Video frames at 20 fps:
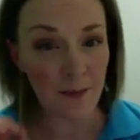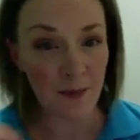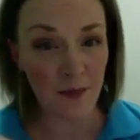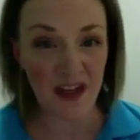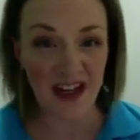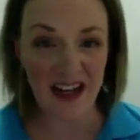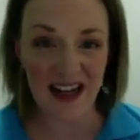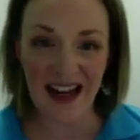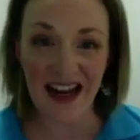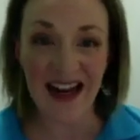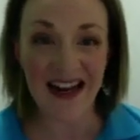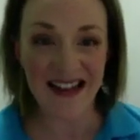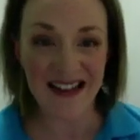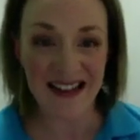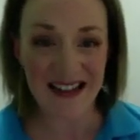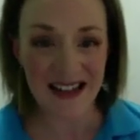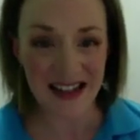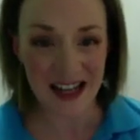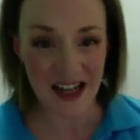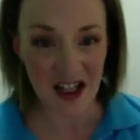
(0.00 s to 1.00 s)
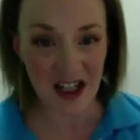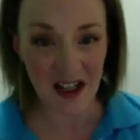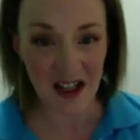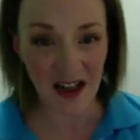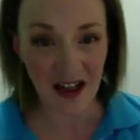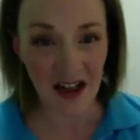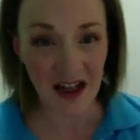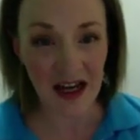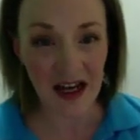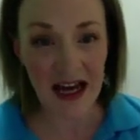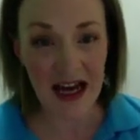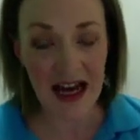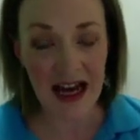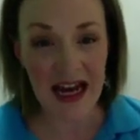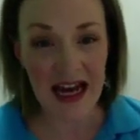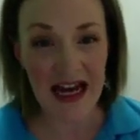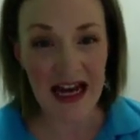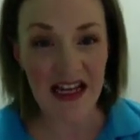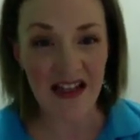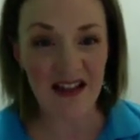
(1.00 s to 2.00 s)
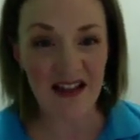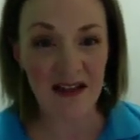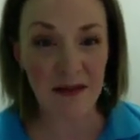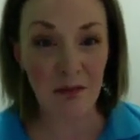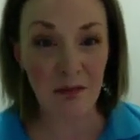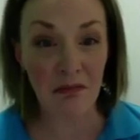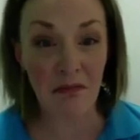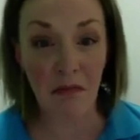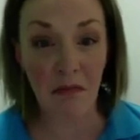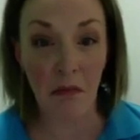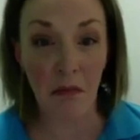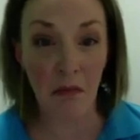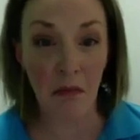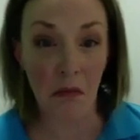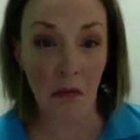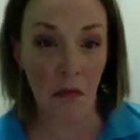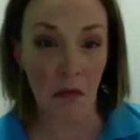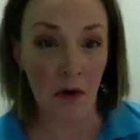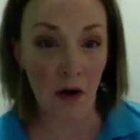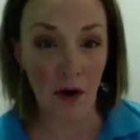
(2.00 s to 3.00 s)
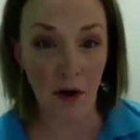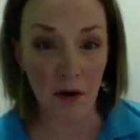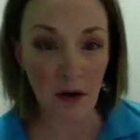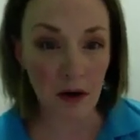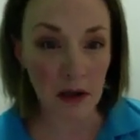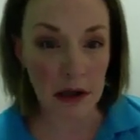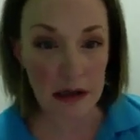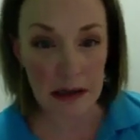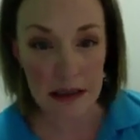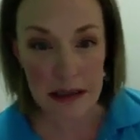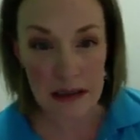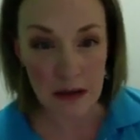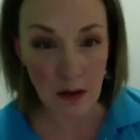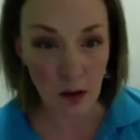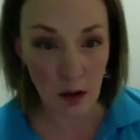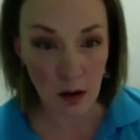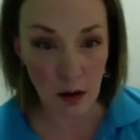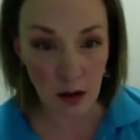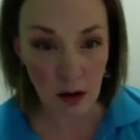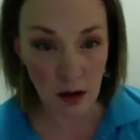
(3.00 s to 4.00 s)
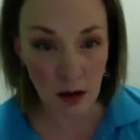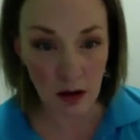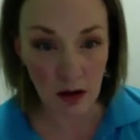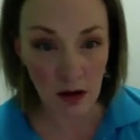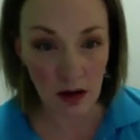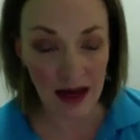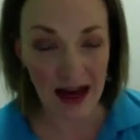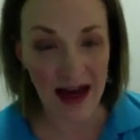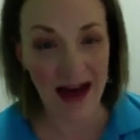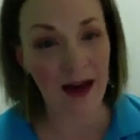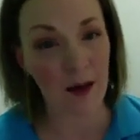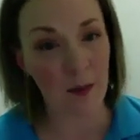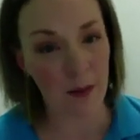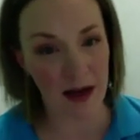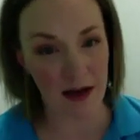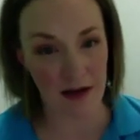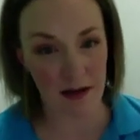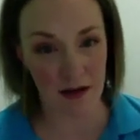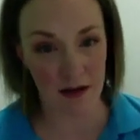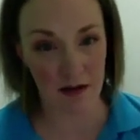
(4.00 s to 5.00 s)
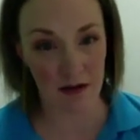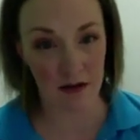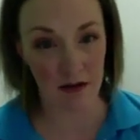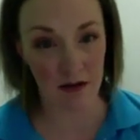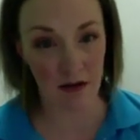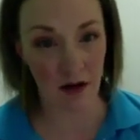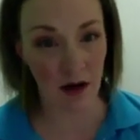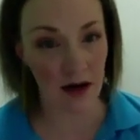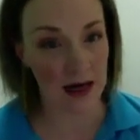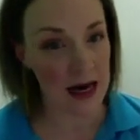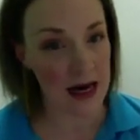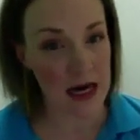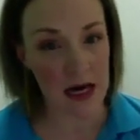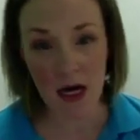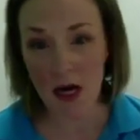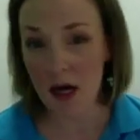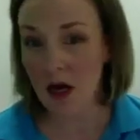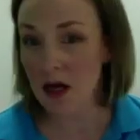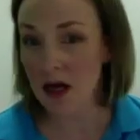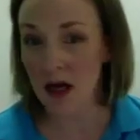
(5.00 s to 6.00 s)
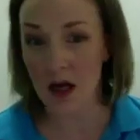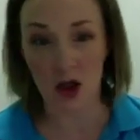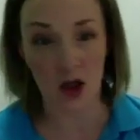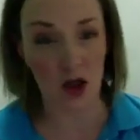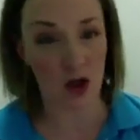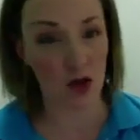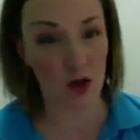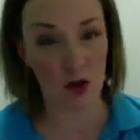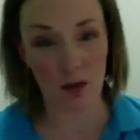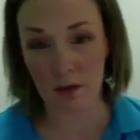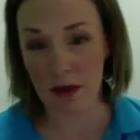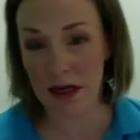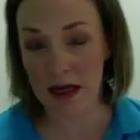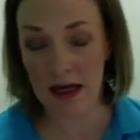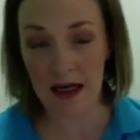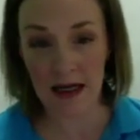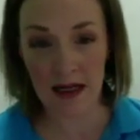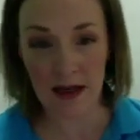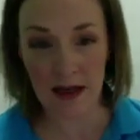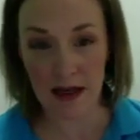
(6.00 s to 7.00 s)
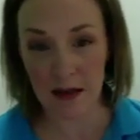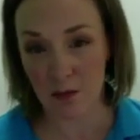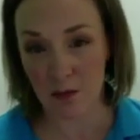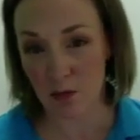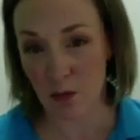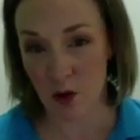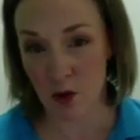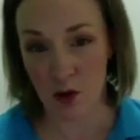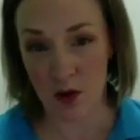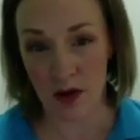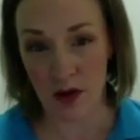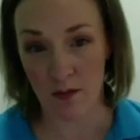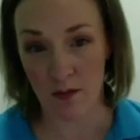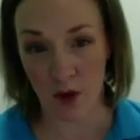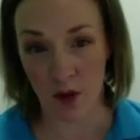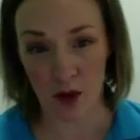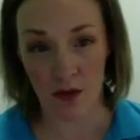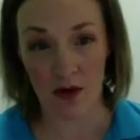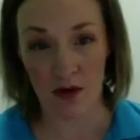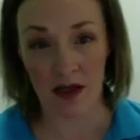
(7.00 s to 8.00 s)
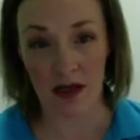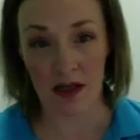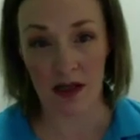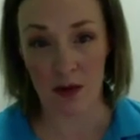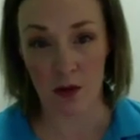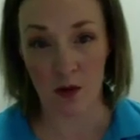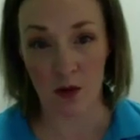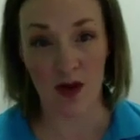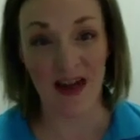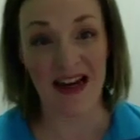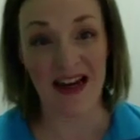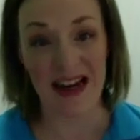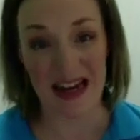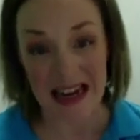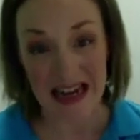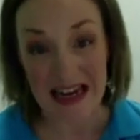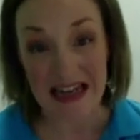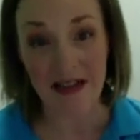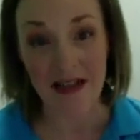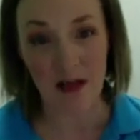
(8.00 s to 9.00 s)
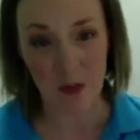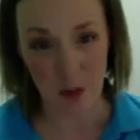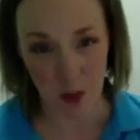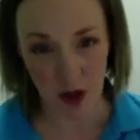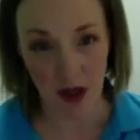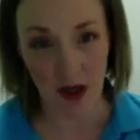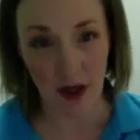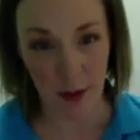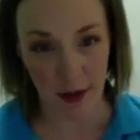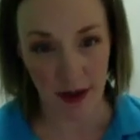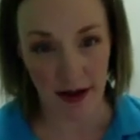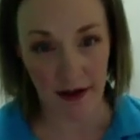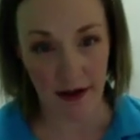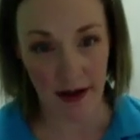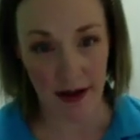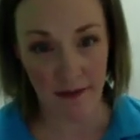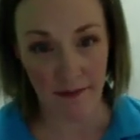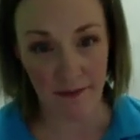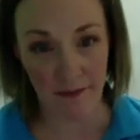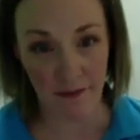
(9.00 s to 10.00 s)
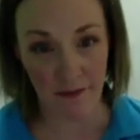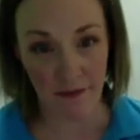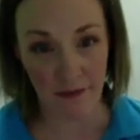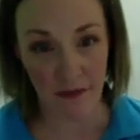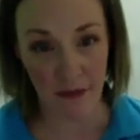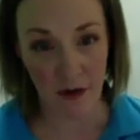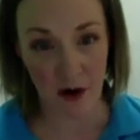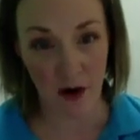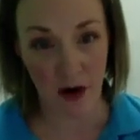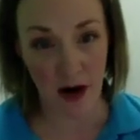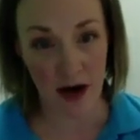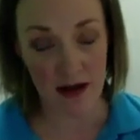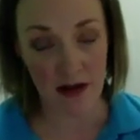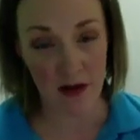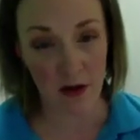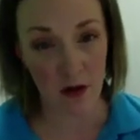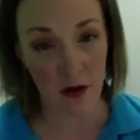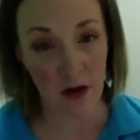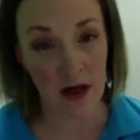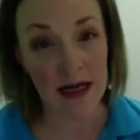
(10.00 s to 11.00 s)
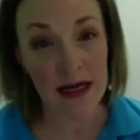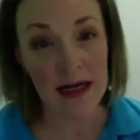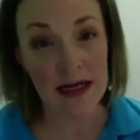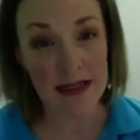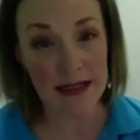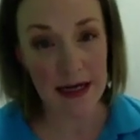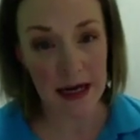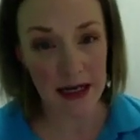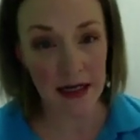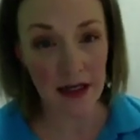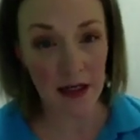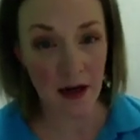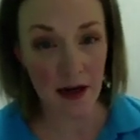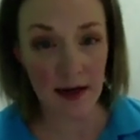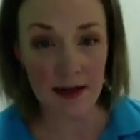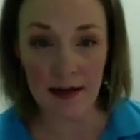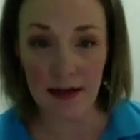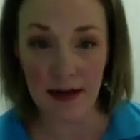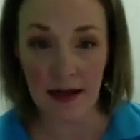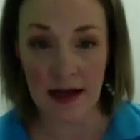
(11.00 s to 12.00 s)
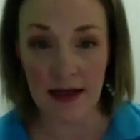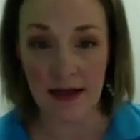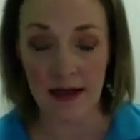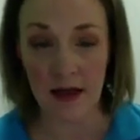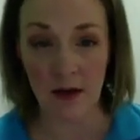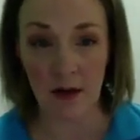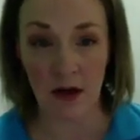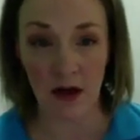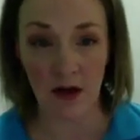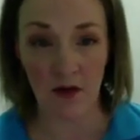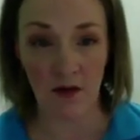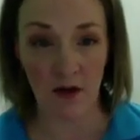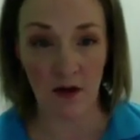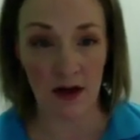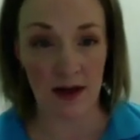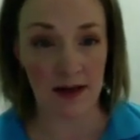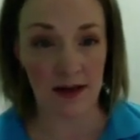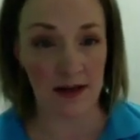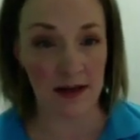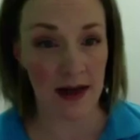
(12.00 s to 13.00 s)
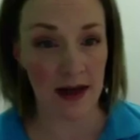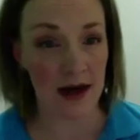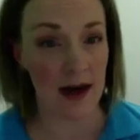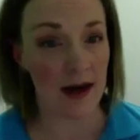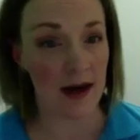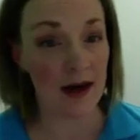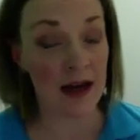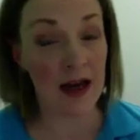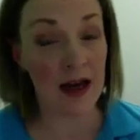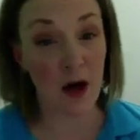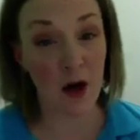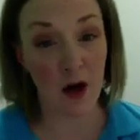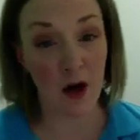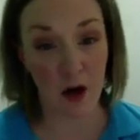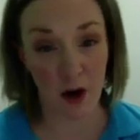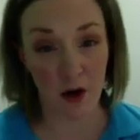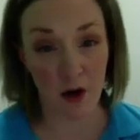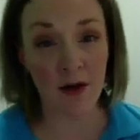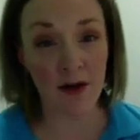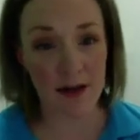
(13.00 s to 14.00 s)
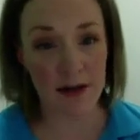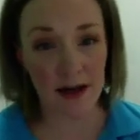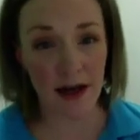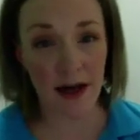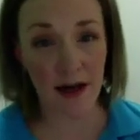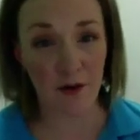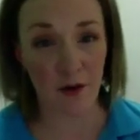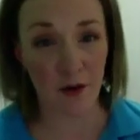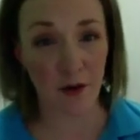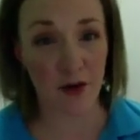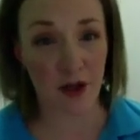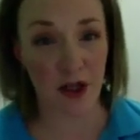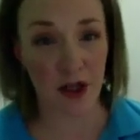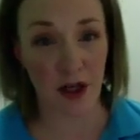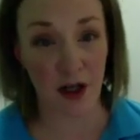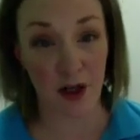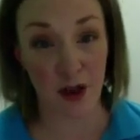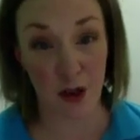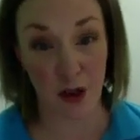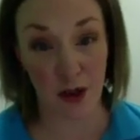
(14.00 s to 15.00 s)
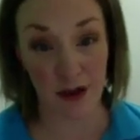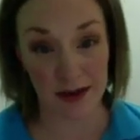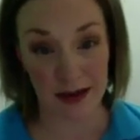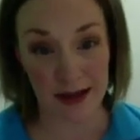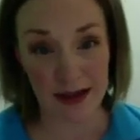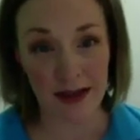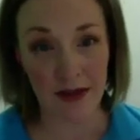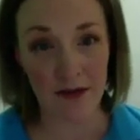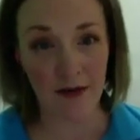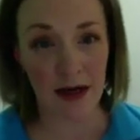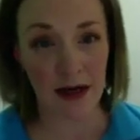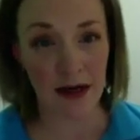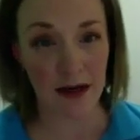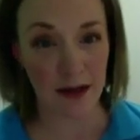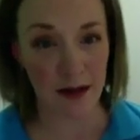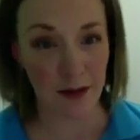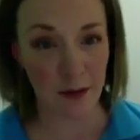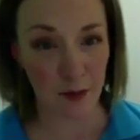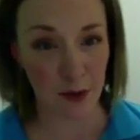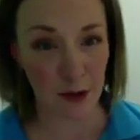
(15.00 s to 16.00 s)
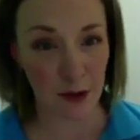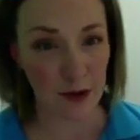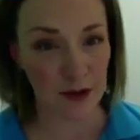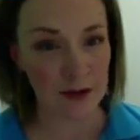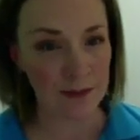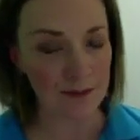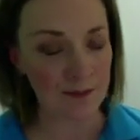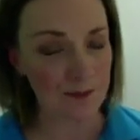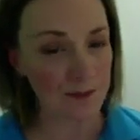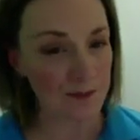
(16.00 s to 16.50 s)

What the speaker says: your next session, it's moderately sore at best. Okay, it shouldn't be anything more moderately sore that eases pretty quickly. All right, so take it nice and easy when you first start. Err on the side of caution and do less rather than more